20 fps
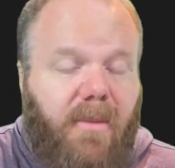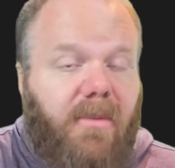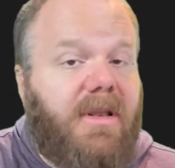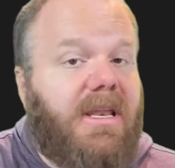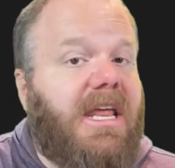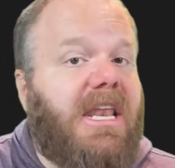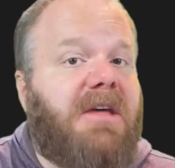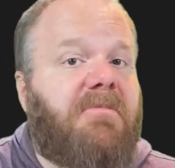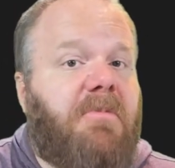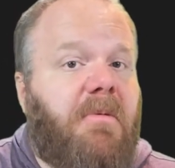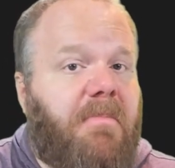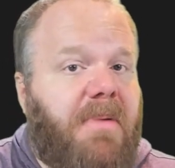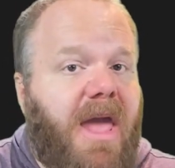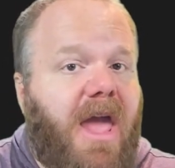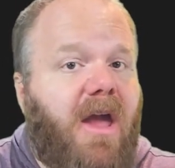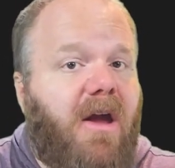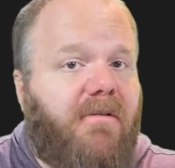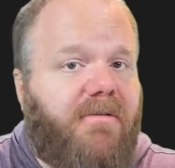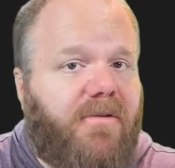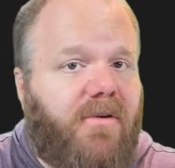we need to
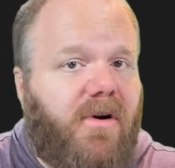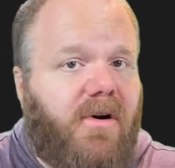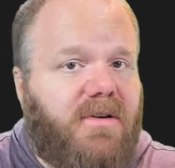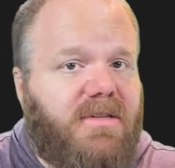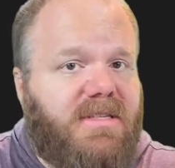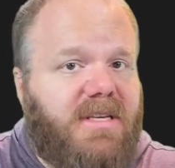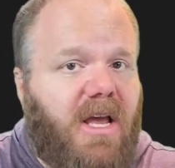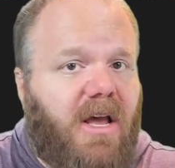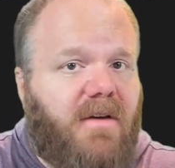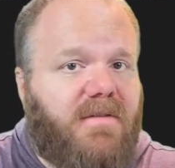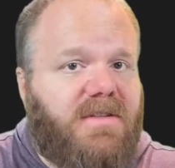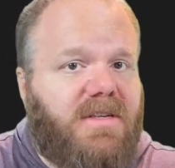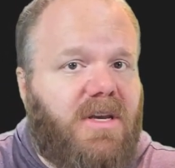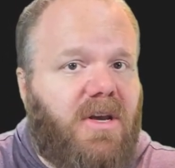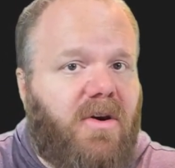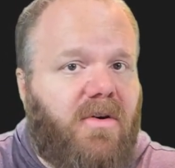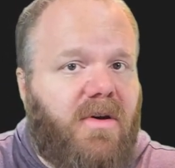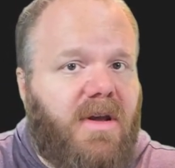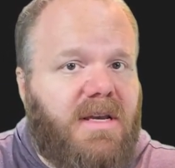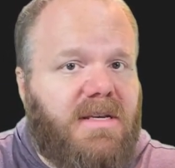prepare for ourselves
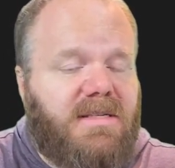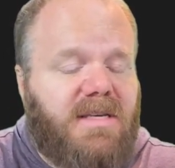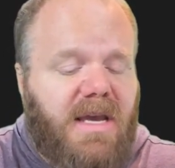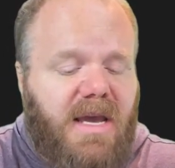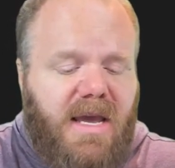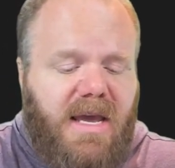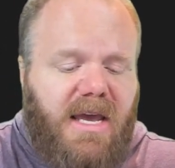here is